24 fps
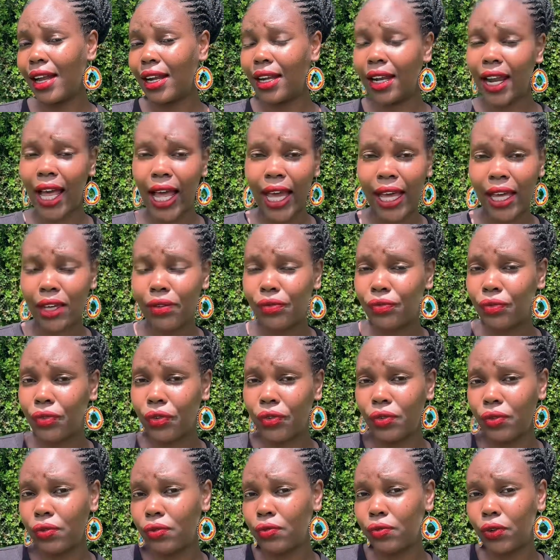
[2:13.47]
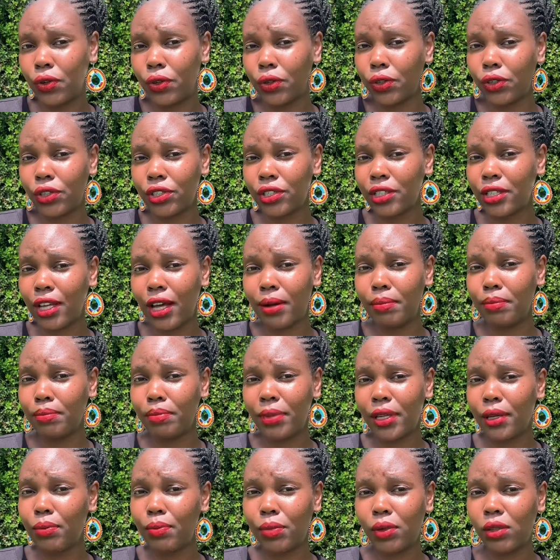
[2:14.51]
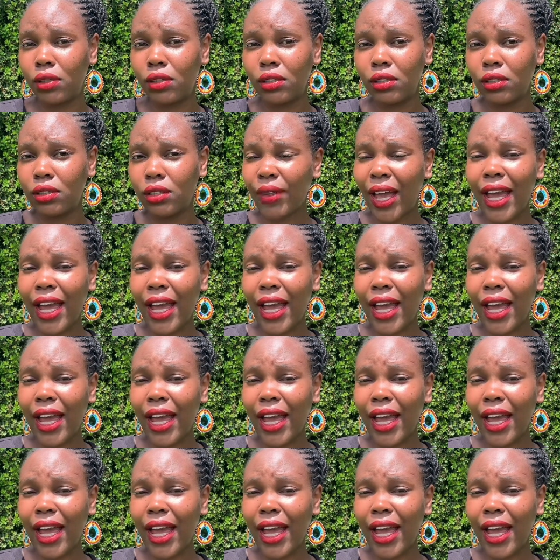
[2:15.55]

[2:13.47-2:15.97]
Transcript: life for some people,